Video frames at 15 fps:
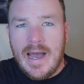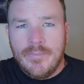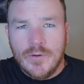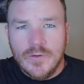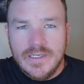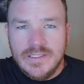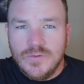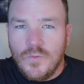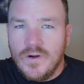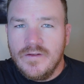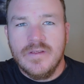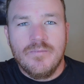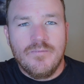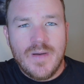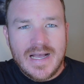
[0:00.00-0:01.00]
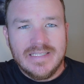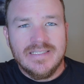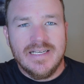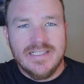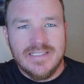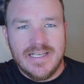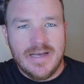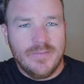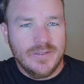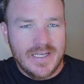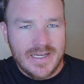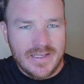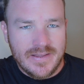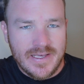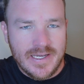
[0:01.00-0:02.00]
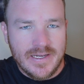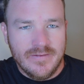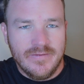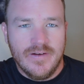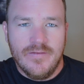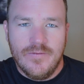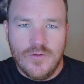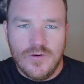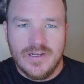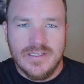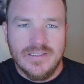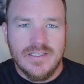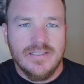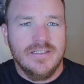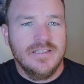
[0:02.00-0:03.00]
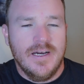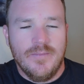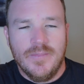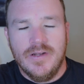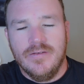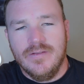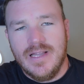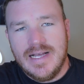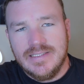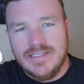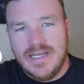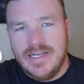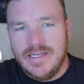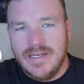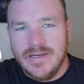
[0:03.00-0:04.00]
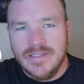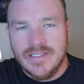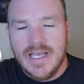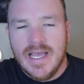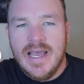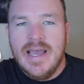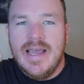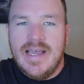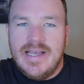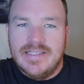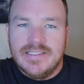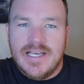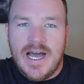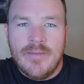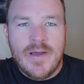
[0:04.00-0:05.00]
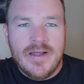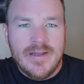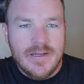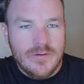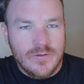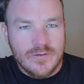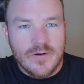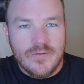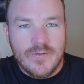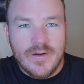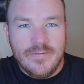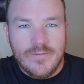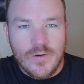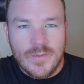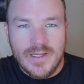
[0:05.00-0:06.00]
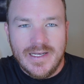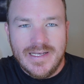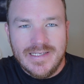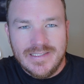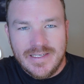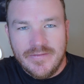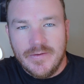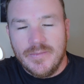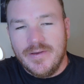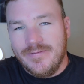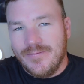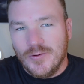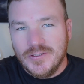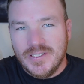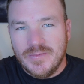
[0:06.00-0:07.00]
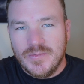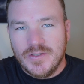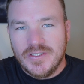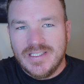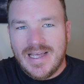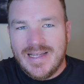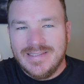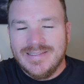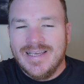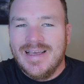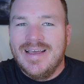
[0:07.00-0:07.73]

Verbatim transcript: Apple is one of the best examples I can think of for a consistent company over the last 10 years. Its compound annual growth rate formula is giving me 14%.